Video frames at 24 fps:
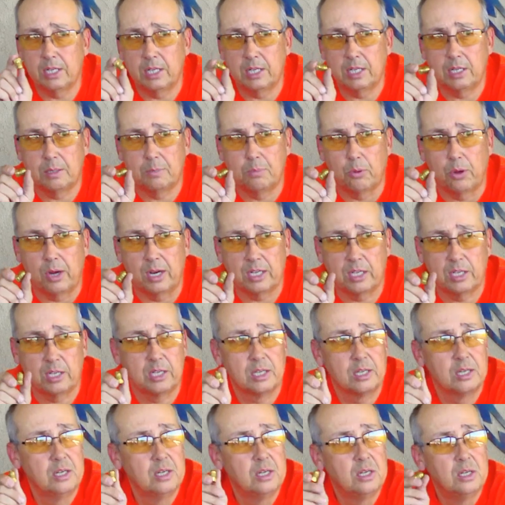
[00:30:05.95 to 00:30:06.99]
This is
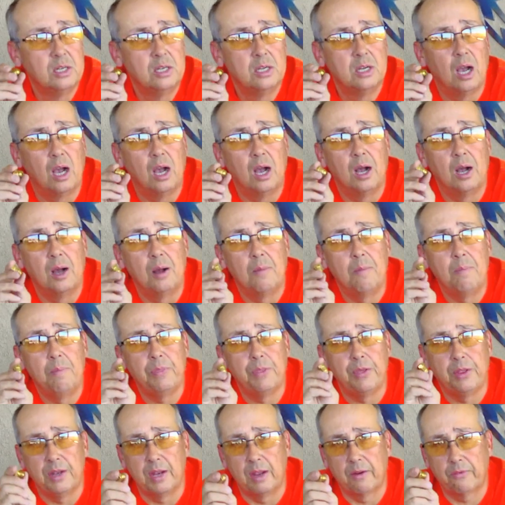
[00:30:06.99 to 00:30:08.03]
brass.
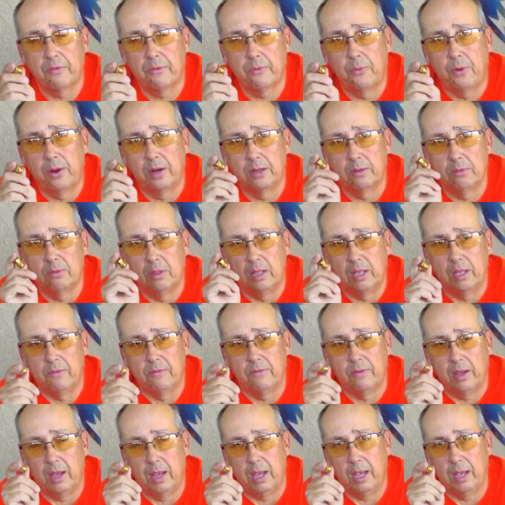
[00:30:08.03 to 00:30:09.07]
You never want to leave
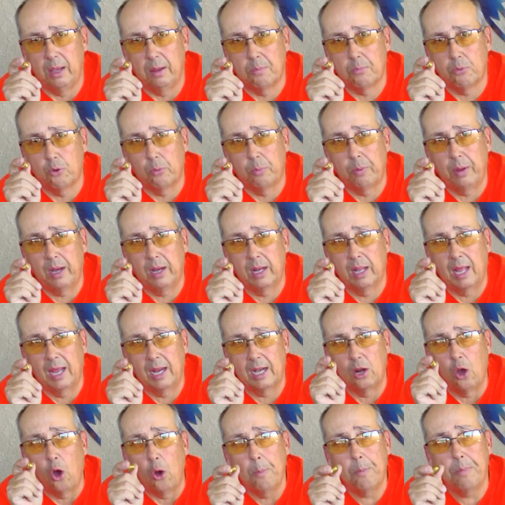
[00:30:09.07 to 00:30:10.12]
a propane
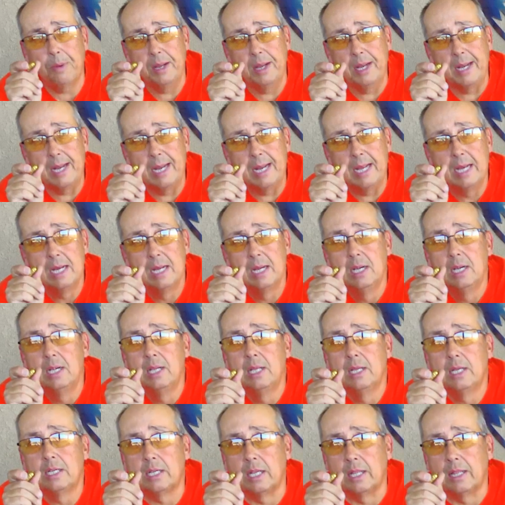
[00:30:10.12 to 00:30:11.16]
line open
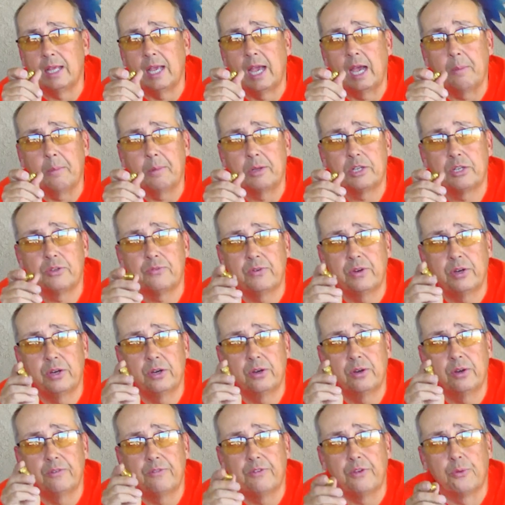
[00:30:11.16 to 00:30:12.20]
to the
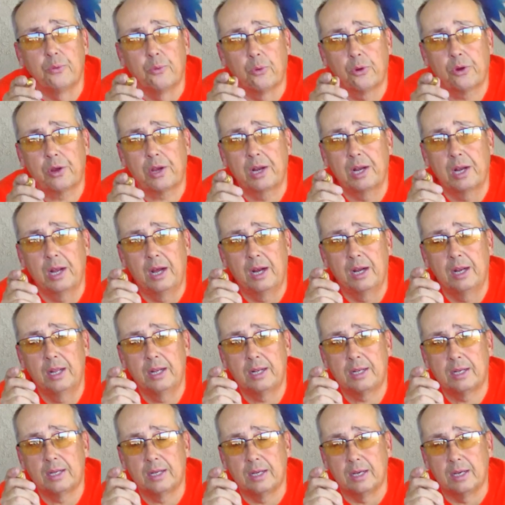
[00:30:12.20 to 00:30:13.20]
atmosphere if you're working on it.